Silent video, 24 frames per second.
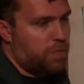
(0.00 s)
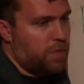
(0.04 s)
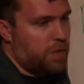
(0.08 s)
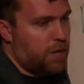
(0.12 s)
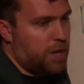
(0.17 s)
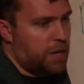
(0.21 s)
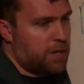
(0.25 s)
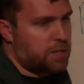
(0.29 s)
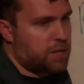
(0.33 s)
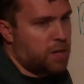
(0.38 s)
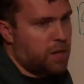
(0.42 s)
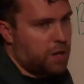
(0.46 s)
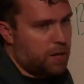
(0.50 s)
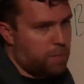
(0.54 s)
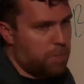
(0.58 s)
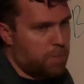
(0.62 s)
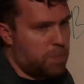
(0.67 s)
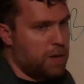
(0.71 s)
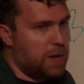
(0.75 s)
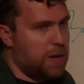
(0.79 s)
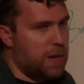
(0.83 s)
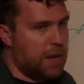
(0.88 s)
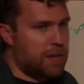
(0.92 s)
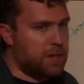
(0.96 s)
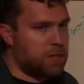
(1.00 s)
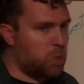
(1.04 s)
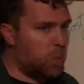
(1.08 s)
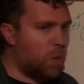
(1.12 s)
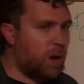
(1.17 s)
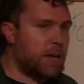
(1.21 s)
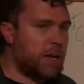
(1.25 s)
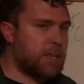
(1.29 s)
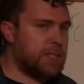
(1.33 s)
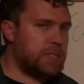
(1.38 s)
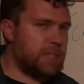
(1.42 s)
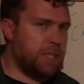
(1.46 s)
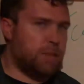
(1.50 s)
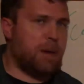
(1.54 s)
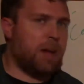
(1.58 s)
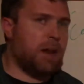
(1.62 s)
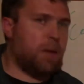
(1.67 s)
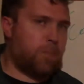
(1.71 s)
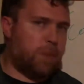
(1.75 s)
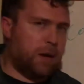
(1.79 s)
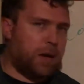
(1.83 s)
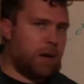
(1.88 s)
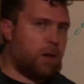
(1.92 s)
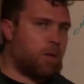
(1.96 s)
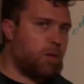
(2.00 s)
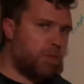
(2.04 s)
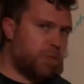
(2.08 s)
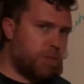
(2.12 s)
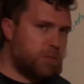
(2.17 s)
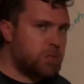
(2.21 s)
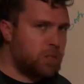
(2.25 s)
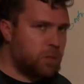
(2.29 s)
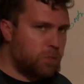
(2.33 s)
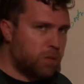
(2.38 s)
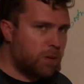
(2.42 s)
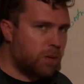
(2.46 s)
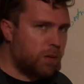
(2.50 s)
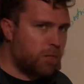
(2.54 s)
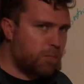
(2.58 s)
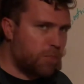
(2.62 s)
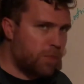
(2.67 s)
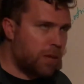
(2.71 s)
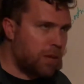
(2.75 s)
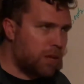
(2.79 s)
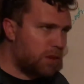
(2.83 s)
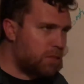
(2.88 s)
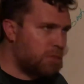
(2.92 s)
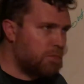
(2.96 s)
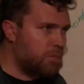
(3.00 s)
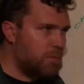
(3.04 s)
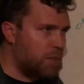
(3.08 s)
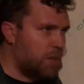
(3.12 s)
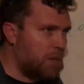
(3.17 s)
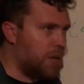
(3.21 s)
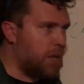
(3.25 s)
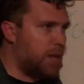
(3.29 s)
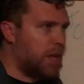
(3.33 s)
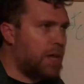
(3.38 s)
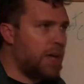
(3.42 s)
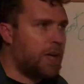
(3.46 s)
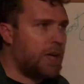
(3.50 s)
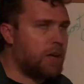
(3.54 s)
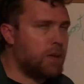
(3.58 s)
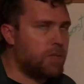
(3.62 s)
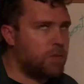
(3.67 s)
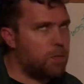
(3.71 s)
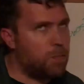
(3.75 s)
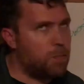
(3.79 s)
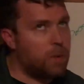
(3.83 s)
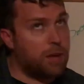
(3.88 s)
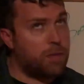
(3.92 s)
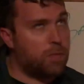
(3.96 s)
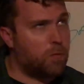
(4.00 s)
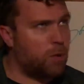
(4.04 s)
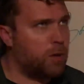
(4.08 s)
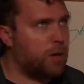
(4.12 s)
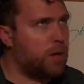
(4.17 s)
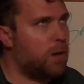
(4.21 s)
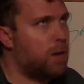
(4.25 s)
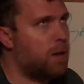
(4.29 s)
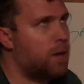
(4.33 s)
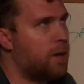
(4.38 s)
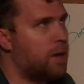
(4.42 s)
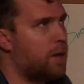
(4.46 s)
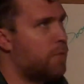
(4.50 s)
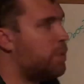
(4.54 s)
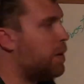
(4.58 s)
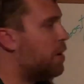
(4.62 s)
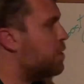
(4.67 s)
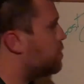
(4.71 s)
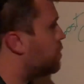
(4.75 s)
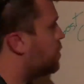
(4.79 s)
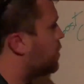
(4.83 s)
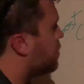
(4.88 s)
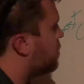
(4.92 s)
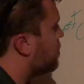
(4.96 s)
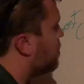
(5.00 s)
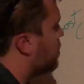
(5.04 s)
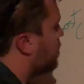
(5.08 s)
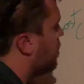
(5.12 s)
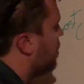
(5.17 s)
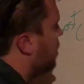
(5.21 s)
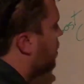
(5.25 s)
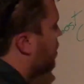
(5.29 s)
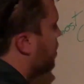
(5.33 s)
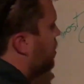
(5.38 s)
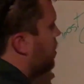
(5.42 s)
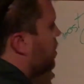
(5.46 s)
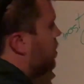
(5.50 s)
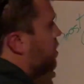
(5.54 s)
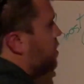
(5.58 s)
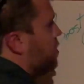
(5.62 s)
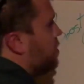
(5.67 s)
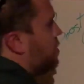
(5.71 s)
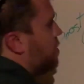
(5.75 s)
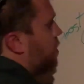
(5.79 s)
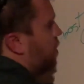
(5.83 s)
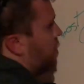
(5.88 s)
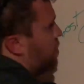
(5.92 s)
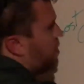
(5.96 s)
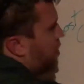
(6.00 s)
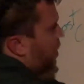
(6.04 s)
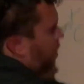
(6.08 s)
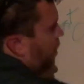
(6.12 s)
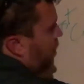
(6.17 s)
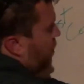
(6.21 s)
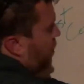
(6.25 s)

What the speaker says: going to be at twice the amount of power that you would have made NA if you make 14.5 pounds boost. So it's going to look